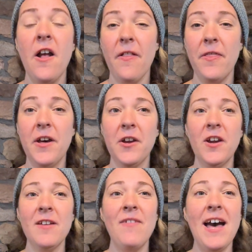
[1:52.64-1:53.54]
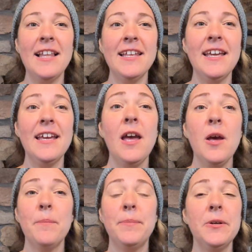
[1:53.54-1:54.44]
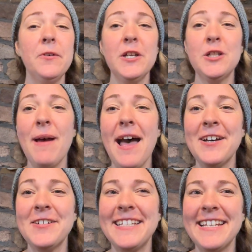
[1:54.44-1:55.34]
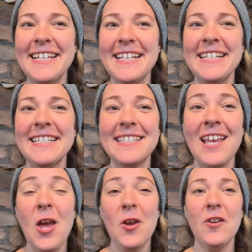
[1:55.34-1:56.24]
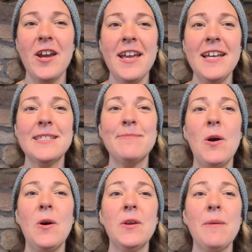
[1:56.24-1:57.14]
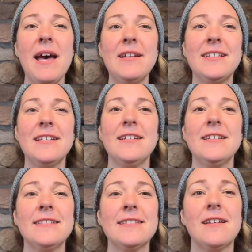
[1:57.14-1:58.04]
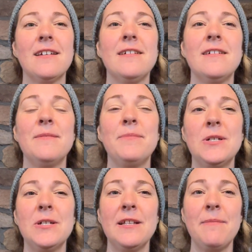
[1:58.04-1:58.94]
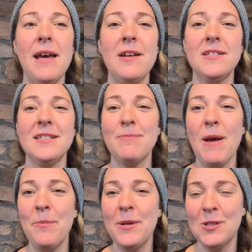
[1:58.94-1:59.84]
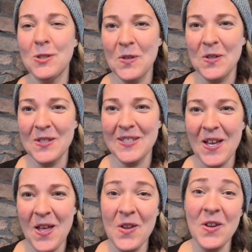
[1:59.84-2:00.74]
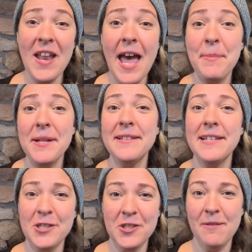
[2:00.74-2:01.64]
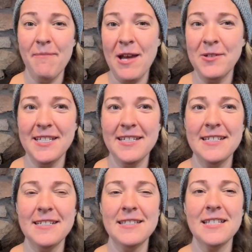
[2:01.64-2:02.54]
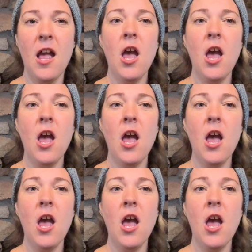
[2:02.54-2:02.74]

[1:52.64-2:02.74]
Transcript: the Great Valley, Blue Ridge Mountains, Great Smoky Mountains, Cumberland Mountains, Mount Mitchell, Southern Appalachian Mountains,